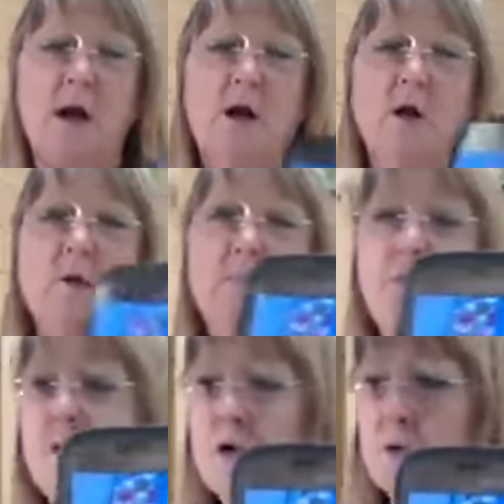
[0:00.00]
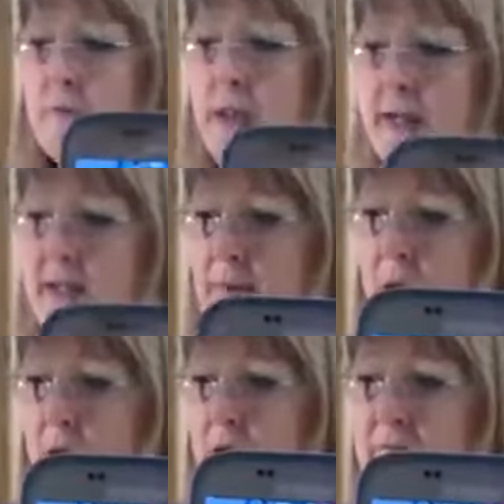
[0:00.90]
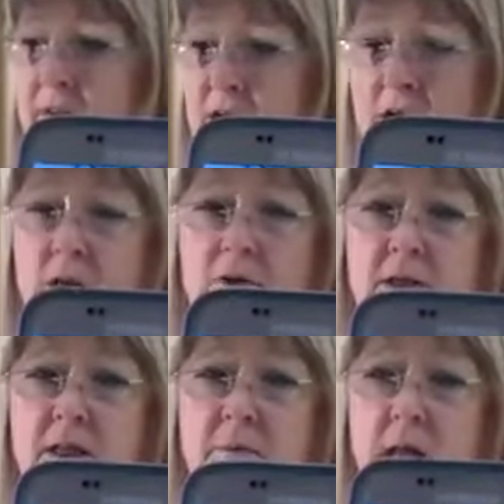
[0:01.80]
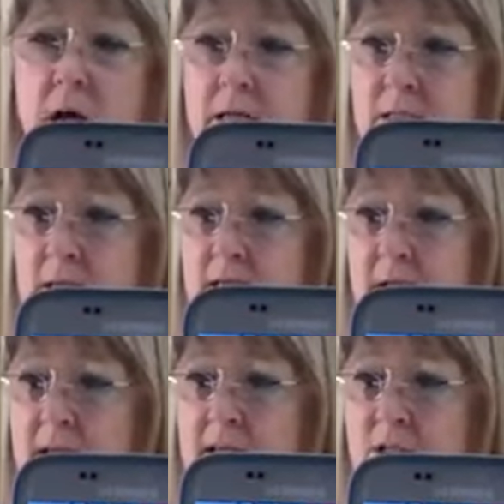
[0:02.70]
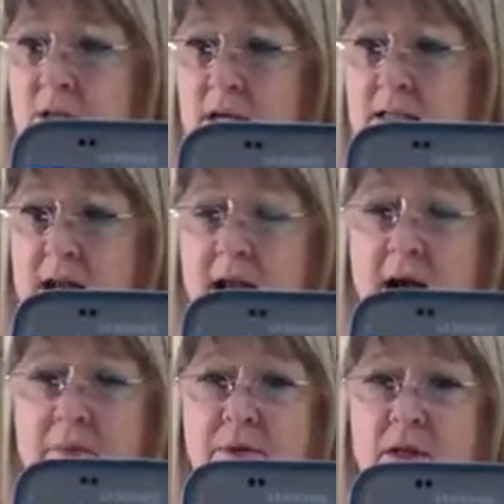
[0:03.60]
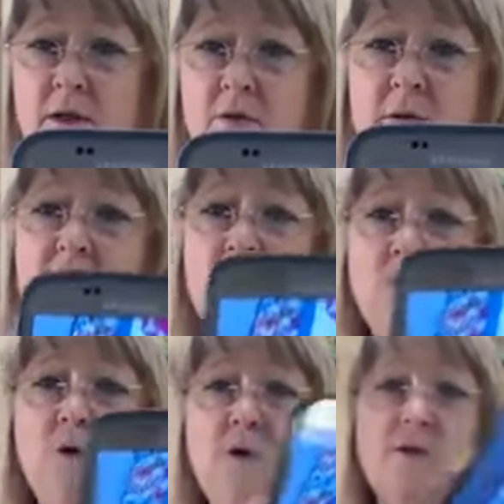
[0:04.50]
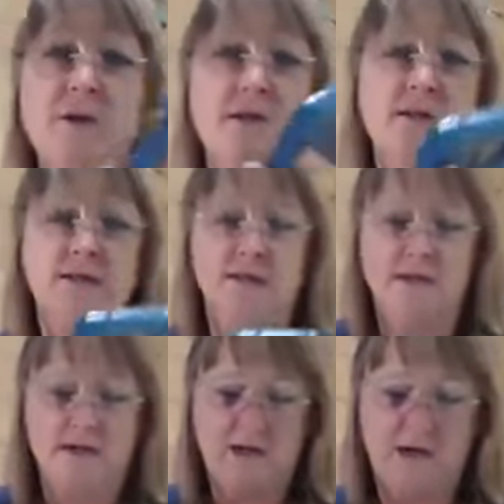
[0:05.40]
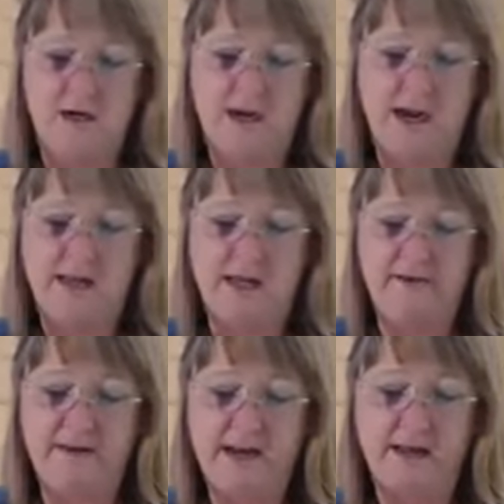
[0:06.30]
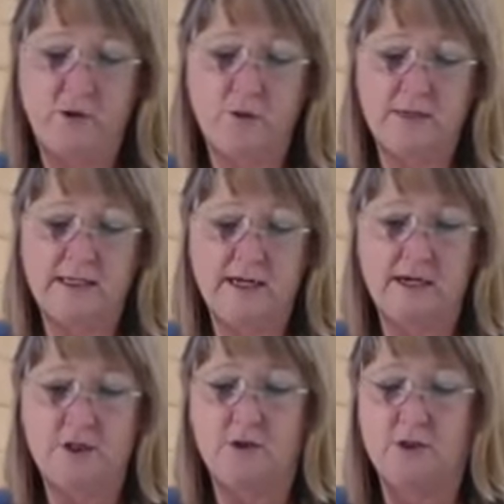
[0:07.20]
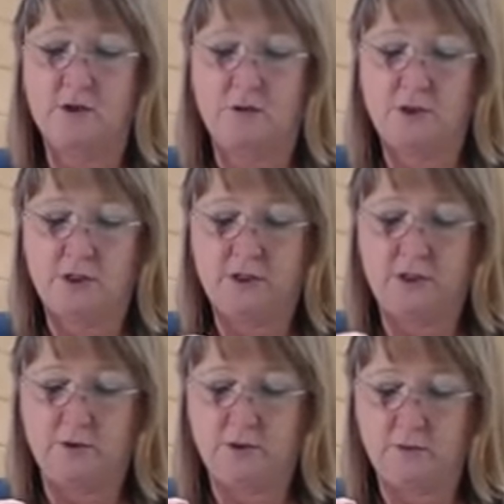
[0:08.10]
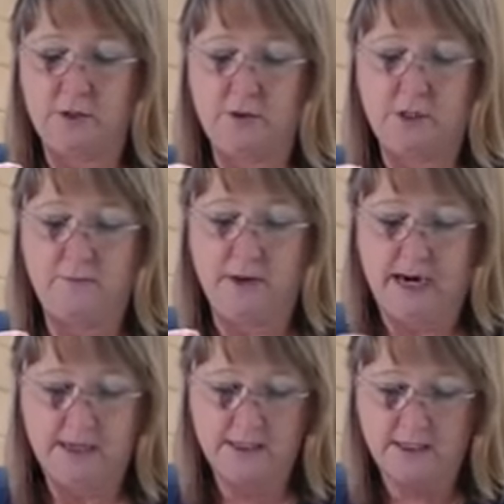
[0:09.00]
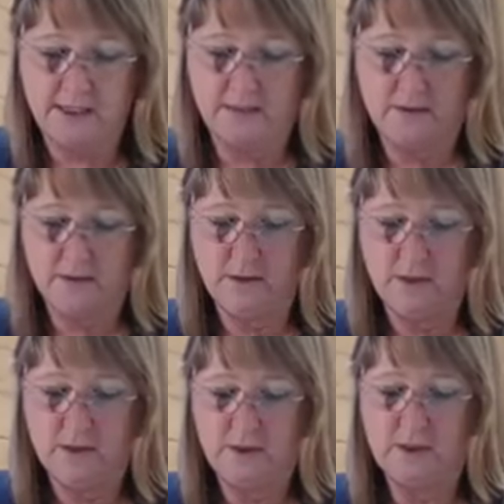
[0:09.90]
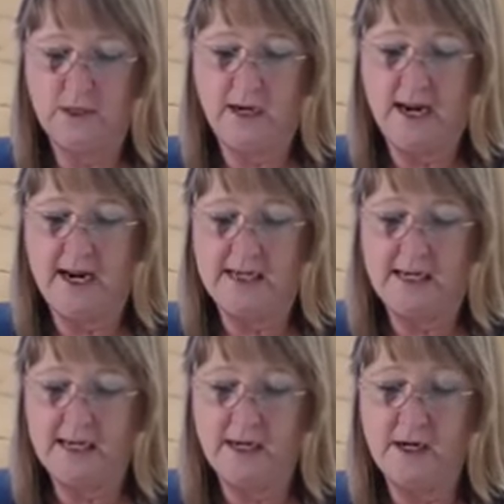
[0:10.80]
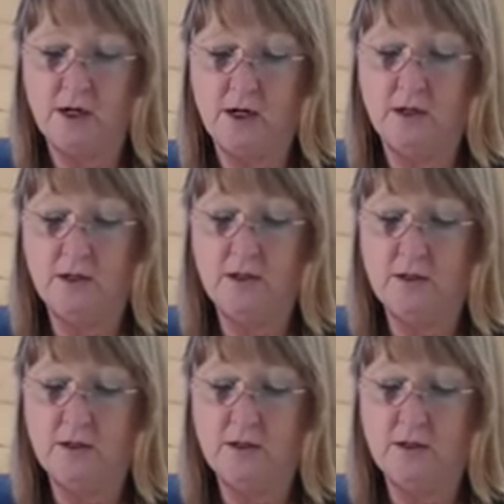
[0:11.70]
Her border picks up all of the colors in the blocks. That is just absolutely gorgeous. I love it. And the quilting texture is gorgeous too. So what are you going to bind it in? She's got it hanging here.